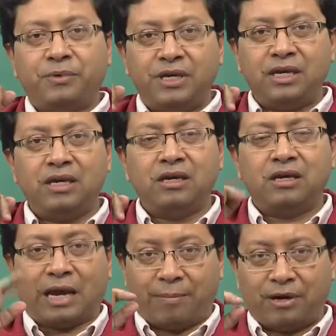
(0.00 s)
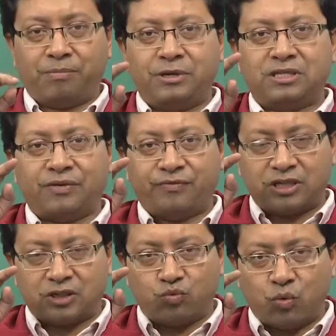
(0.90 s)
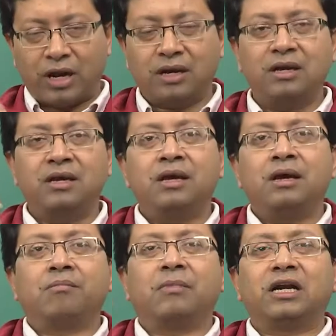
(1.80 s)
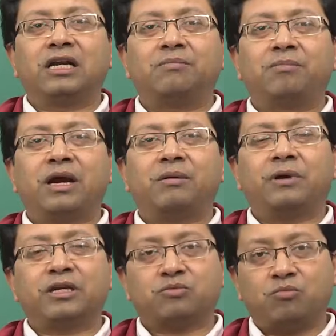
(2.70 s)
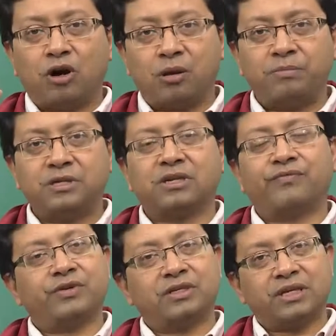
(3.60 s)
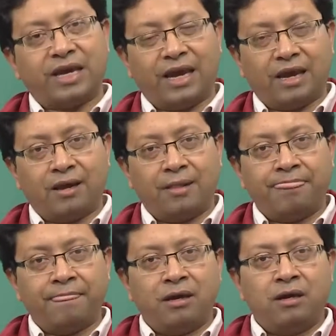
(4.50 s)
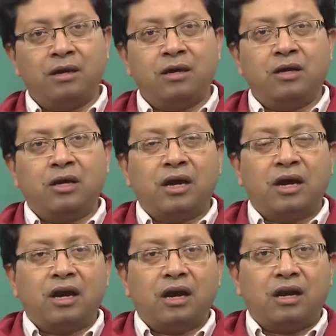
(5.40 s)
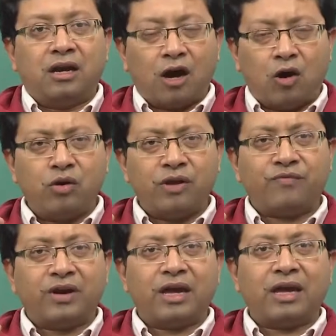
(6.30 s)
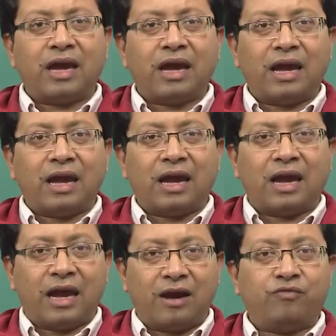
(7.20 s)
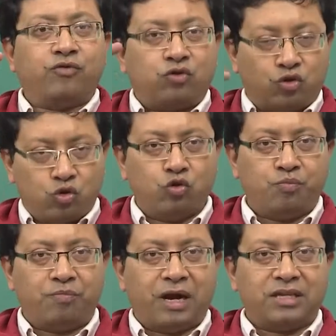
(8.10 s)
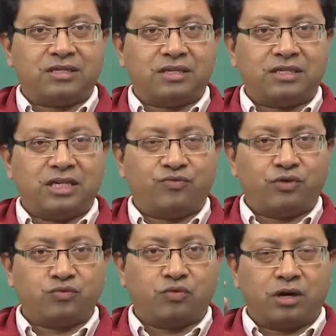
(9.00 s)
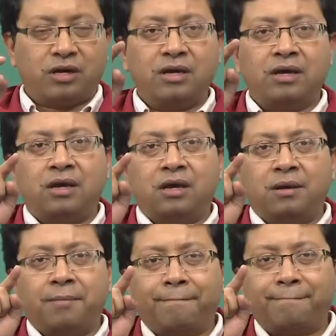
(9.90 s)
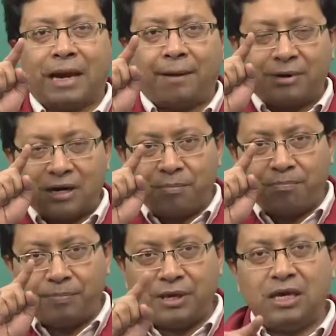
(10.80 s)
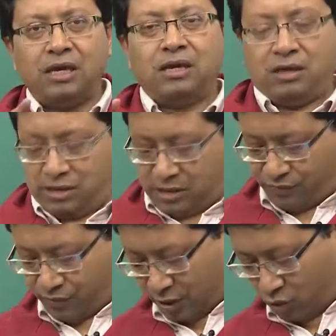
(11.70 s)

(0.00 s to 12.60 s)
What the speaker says: P capital P suffix 1 multiplied by small p suffix A. Now, if I have 2 branches, it was what? Capital P, if I